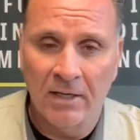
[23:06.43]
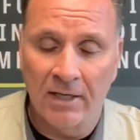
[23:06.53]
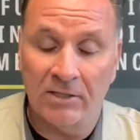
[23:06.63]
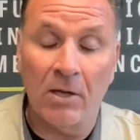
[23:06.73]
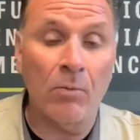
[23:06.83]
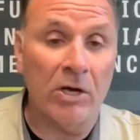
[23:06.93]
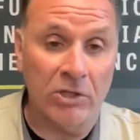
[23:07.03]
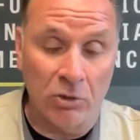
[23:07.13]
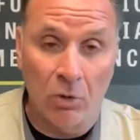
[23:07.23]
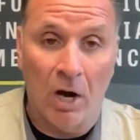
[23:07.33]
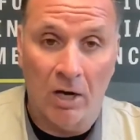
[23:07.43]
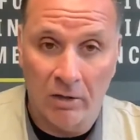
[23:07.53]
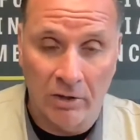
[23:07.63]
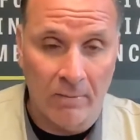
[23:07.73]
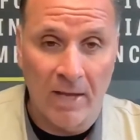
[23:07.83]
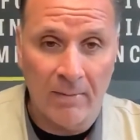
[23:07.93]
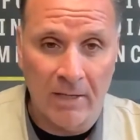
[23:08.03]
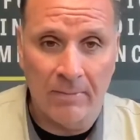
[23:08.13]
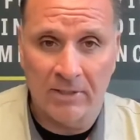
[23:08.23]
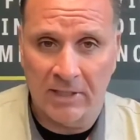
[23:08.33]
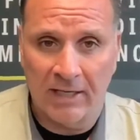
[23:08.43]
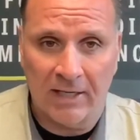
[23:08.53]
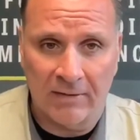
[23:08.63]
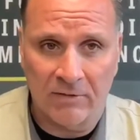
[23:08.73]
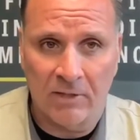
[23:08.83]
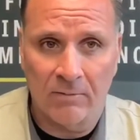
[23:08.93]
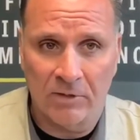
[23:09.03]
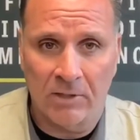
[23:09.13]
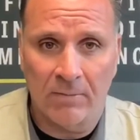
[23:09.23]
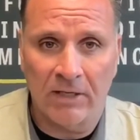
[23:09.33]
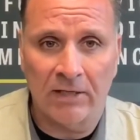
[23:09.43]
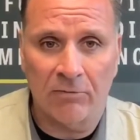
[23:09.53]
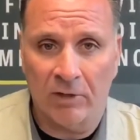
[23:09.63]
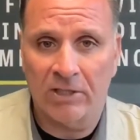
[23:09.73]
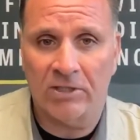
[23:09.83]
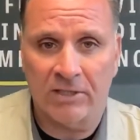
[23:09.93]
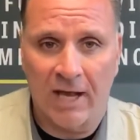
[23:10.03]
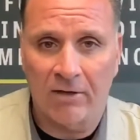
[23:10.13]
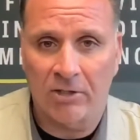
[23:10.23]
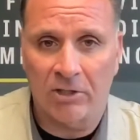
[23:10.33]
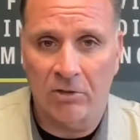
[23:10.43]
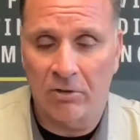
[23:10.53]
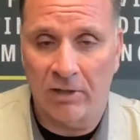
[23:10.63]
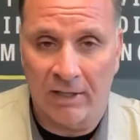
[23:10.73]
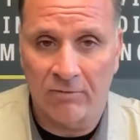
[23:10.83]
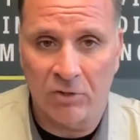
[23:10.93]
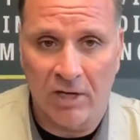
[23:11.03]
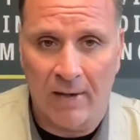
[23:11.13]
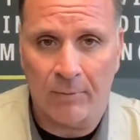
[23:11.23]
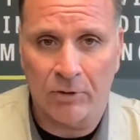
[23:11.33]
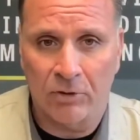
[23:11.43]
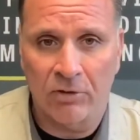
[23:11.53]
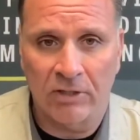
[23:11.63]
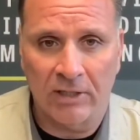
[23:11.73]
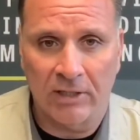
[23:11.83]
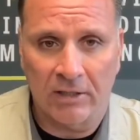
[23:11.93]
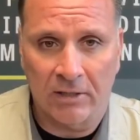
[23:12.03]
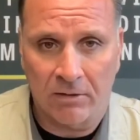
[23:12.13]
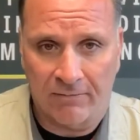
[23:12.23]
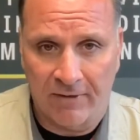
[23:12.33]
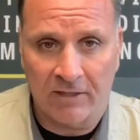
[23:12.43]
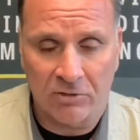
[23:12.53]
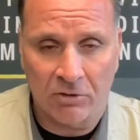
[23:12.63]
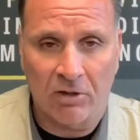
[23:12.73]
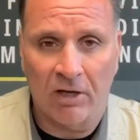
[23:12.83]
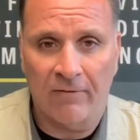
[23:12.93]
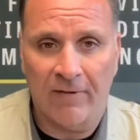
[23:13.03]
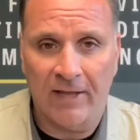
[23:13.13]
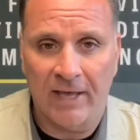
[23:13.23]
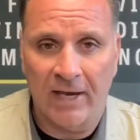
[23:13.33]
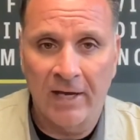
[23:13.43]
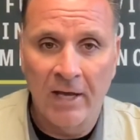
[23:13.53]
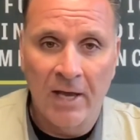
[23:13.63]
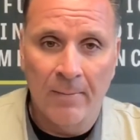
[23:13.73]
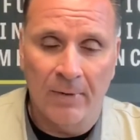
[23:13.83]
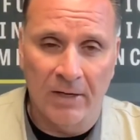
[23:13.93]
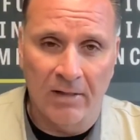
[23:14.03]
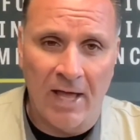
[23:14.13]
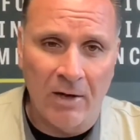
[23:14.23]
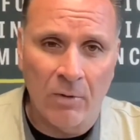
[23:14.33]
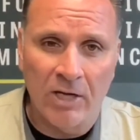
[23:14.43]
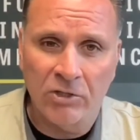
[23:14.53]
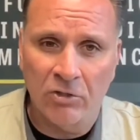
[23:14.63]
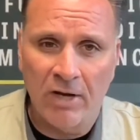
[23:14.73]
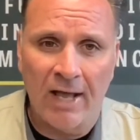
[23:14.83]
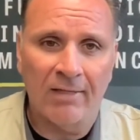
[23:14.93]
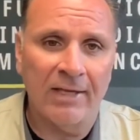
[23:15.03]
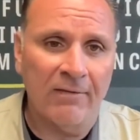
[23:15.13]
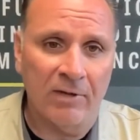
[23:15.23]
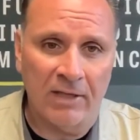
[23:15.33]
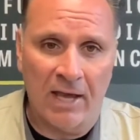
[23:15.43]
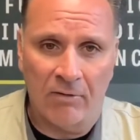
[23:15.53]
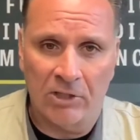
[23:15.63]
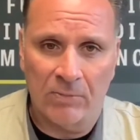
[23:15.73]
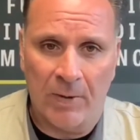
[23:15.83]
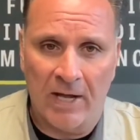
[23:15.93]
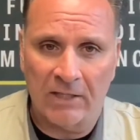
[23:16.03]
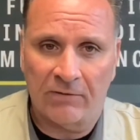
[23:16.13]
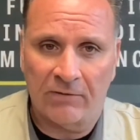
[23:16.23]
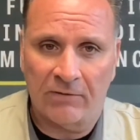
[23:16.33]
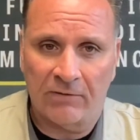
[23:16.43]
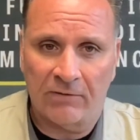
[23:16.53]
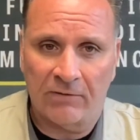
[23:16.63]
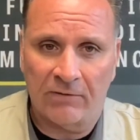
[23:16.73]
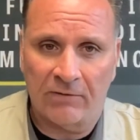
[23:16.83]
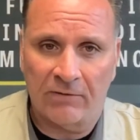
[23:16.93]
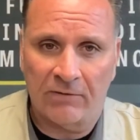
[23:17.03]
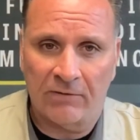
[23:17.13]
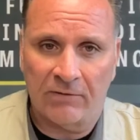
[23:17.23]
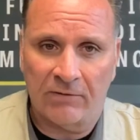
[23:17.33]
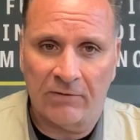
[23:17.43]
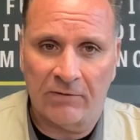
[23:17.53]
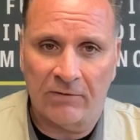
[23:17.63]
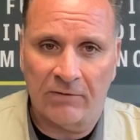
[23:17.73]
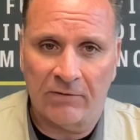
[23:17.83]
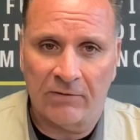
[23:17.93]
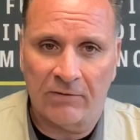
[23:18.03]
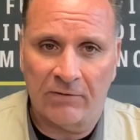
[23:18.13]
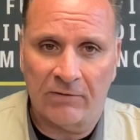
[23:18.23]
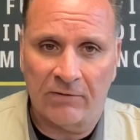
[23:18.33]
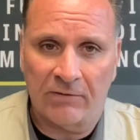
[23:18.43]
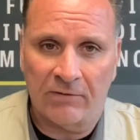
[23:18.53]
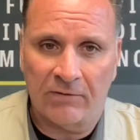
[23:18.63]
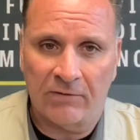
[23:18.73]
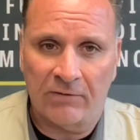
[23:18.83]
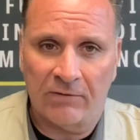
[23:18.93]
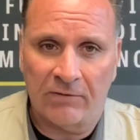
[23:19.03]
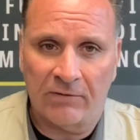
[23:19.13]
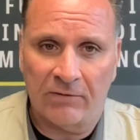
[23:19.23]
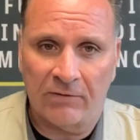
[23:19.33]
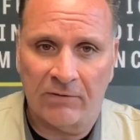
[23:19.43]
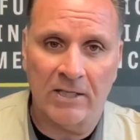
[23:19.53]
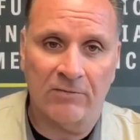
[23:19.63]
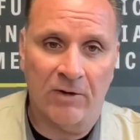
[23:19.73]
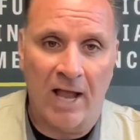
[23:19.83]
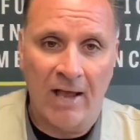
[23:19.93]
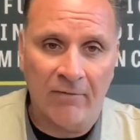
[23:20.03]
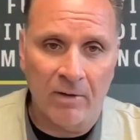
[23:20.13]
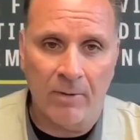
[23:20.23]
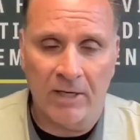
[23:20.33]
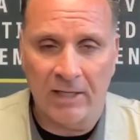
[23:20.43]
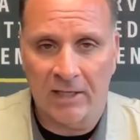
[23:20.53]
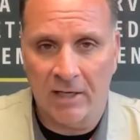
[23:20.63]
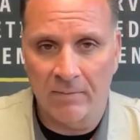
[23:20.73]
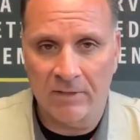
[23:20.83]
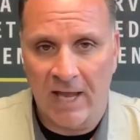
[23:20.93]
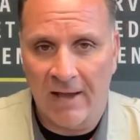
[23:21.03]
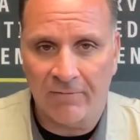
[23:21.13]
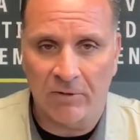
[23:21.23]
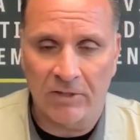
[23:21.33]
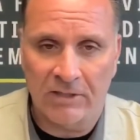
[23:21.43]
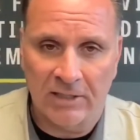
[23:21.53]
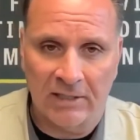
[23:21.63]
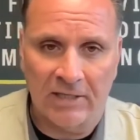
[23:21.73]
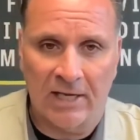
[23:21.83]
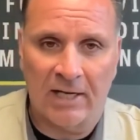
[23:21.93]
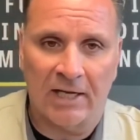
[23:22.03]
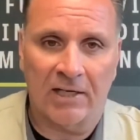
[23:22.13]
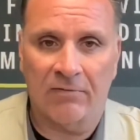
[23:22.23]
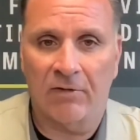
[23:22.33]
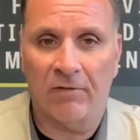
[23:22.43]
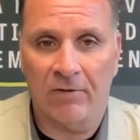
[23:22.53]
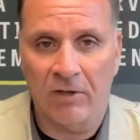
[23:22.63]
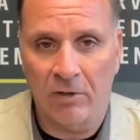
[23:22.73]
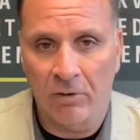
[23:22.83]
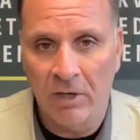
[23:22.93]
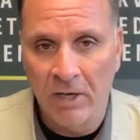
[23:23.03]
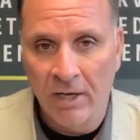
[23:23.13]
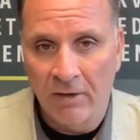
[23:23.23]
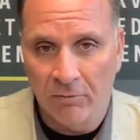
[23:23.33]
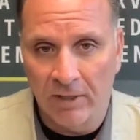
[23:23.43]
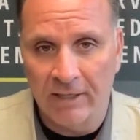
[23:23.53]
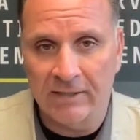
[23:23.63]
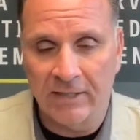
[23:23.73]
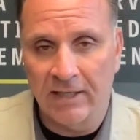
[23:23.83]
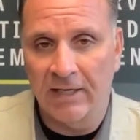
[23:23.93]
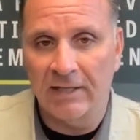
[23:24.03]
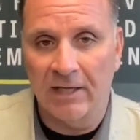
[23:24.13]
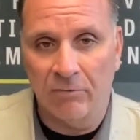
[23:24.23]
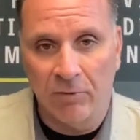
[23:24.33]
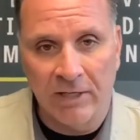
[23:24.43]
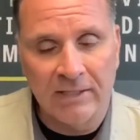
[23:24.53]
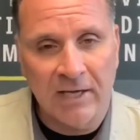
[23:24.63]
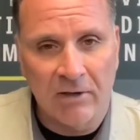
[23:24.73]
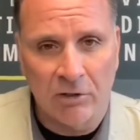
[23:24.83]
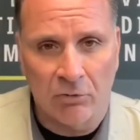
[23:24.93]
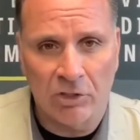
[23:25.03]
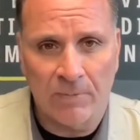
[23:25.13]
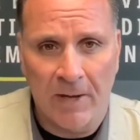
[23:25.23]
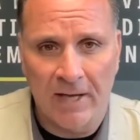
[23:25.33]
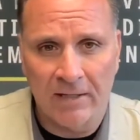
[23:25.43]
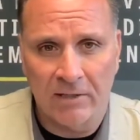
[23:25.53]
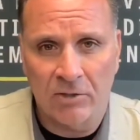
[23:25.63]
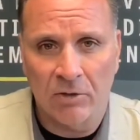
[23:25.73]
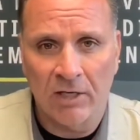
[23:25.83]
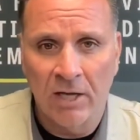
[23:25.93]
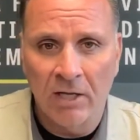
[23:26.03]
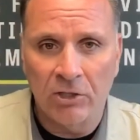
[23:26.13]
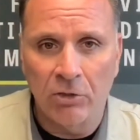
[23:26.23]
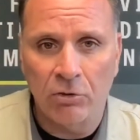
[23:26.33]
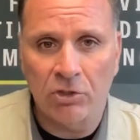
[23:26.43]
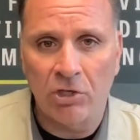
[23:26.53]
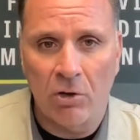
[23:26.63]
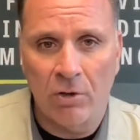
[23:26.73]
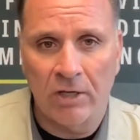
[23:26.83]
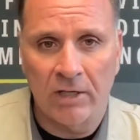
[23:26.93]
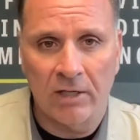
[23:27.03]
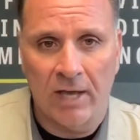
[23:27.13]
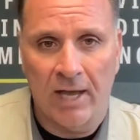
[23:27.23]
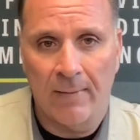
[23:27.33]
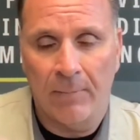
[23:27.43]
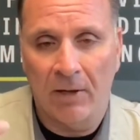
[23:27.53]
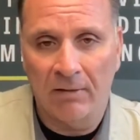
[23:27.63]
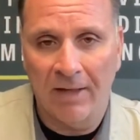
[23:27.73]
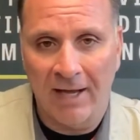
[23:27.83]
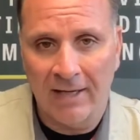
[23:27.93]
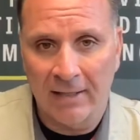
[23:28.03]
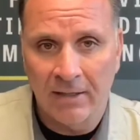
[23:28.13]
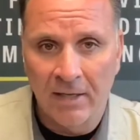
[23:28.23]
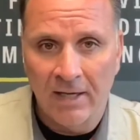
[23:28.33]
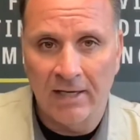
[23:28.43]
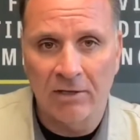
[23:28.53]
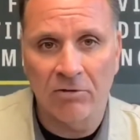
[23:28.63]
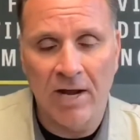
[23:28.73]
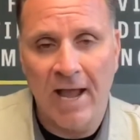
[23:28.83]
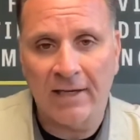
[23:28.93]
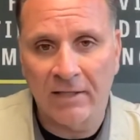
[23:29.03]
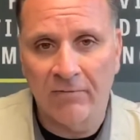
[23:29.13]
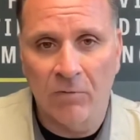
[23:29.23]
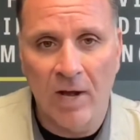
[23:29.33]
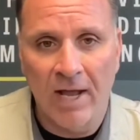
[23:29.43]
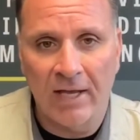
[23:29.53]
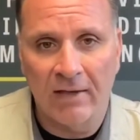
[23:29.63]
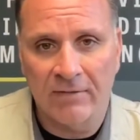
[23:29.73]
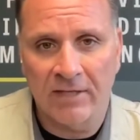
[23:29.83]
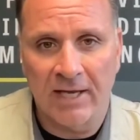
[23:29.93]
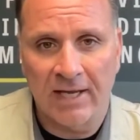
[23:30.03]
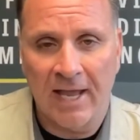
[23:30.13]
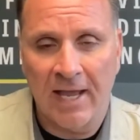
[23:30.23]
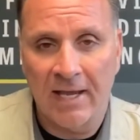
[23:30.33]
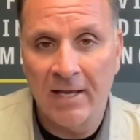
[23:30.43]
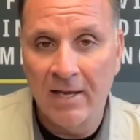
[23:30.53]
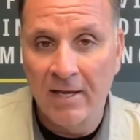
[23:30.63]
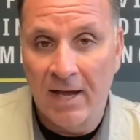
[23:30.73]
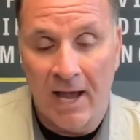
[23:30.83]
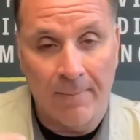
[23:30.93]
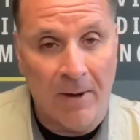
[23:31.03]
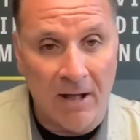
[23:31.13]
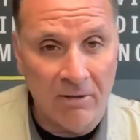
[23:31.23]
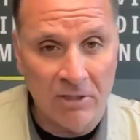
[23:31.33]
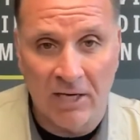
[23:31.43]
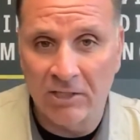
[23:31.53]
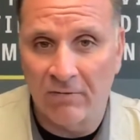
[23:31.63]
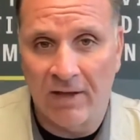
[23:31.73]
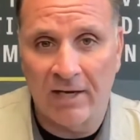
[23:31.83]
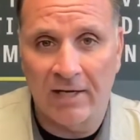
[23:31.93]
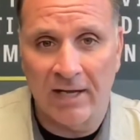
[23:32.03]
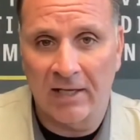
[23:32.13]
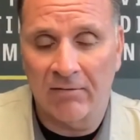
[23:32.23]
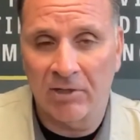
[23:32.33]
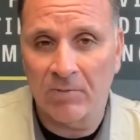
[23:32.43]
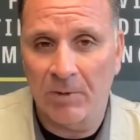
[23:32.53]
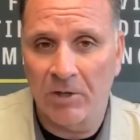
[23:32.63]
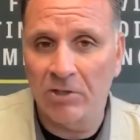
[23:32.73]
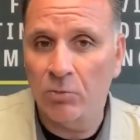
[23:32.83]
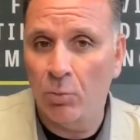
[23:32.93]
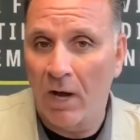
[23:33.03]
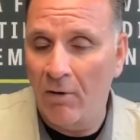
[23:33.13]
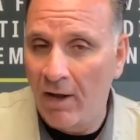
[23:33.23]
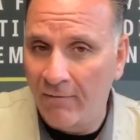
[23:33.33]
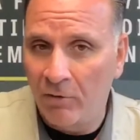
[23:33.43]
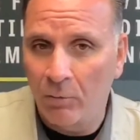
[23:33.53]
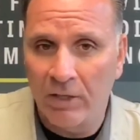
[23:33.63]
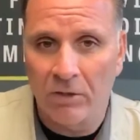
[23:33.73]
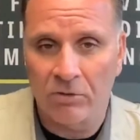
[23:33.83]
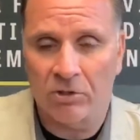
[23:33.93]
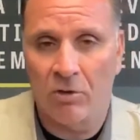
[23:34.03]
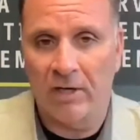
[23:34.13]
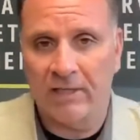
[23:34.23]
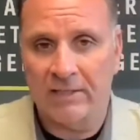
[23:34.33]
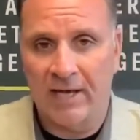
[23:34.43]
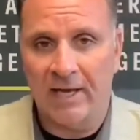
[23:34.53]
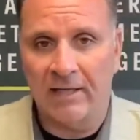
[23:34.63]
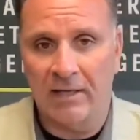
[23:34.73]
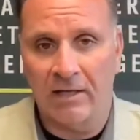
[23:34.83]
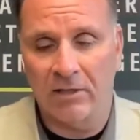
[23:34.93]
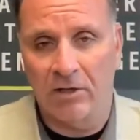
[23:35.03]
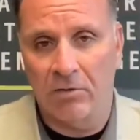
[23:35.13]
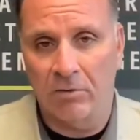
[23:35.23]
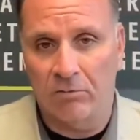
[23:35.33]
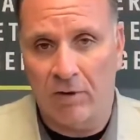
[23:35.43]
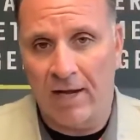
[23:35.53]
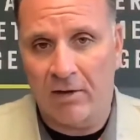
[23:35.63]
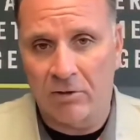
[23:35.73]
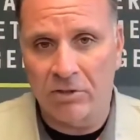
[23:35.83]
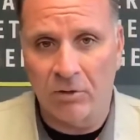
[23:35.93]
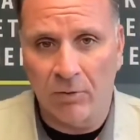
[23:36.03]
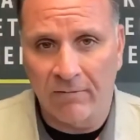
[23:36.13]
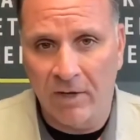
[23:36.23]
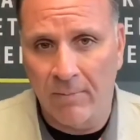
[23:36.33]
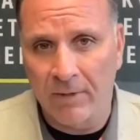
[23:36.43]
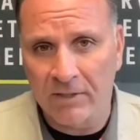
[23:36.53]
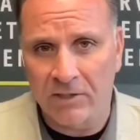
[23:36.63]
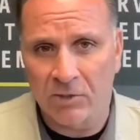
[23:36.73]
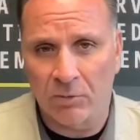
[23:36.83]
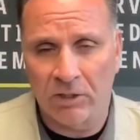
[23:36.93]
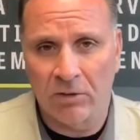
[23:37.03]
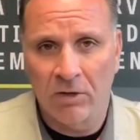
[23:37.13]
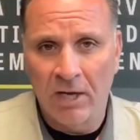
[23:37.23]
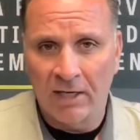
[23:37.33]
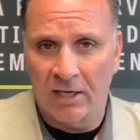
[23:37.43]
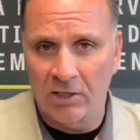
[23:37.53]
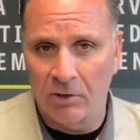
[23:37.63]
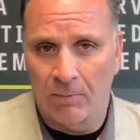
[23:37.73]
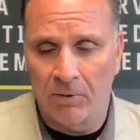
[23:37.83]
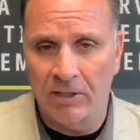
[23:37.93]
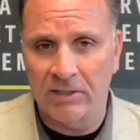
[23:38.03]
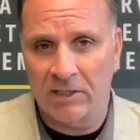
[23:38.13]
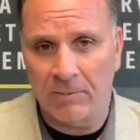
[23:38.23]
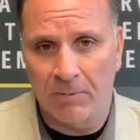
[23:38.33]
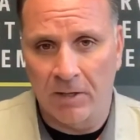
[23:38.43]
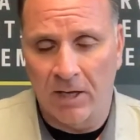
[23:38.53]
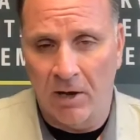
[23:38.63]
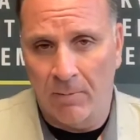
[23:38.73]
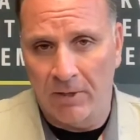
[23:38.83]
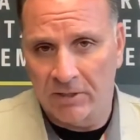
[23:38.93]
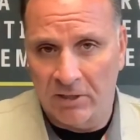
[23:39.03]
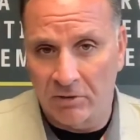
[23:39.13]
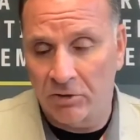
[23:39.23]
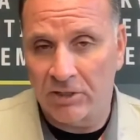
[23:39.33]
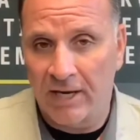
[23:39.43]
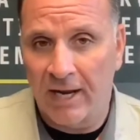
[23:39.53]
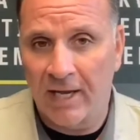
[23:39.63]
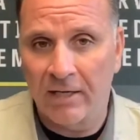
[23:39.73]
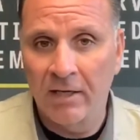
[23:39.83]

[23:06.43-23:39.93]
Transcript: In some ways you are. There may be a mistake. And if somebody reaches out to you, that gives you an opportunity to fix or clarify that. But in a lot of ways, you're not leaving that response for the person that left the negative review. You're leaving that response for everybody that comes after, that sees that negative review, reads it, and then reads how you responded to it. You showing a polite, interactive way of saying, hey, I apologize you've had a negative experience. However, we don't show any records that we've done business with you. Can you please help us understand